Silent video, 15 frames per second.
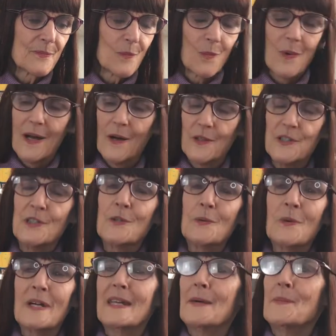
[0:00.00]
Wow. You know
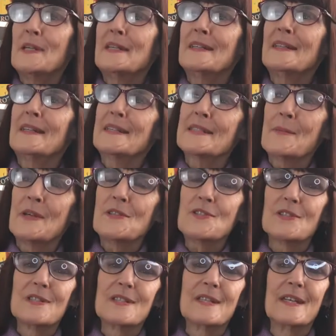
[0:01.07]
what? I mean, as I
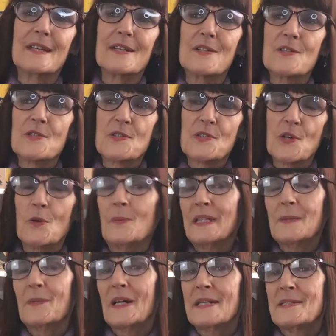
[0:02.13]
mentioned, so
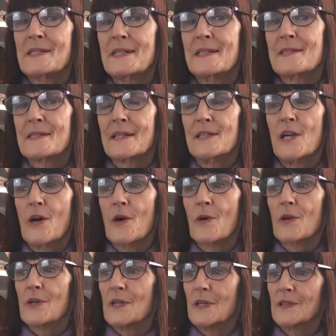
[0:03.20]
many Pisceans I know
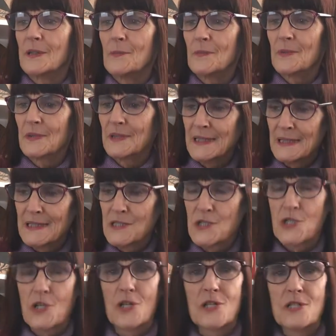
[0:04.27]
are completely in
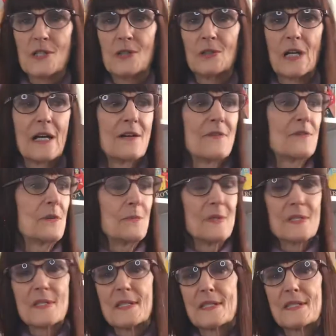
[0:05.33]
charge of their life, their
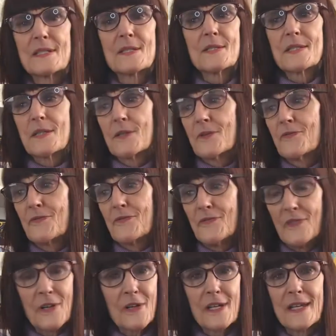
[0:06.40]
businesses. They're
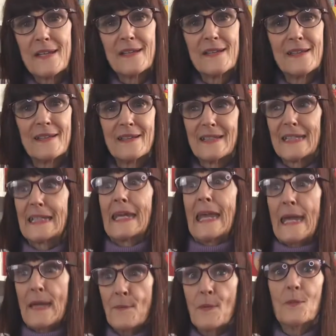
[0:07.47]
very
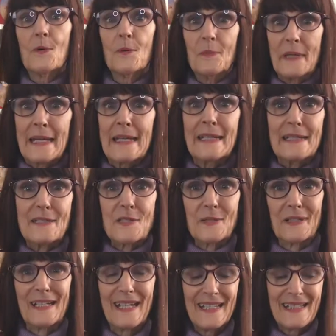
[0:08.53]
capable beings,
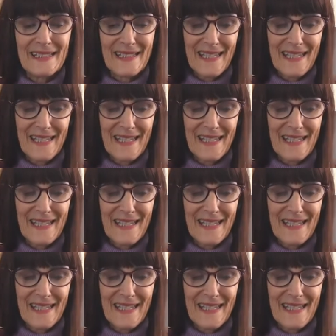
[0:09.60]
right?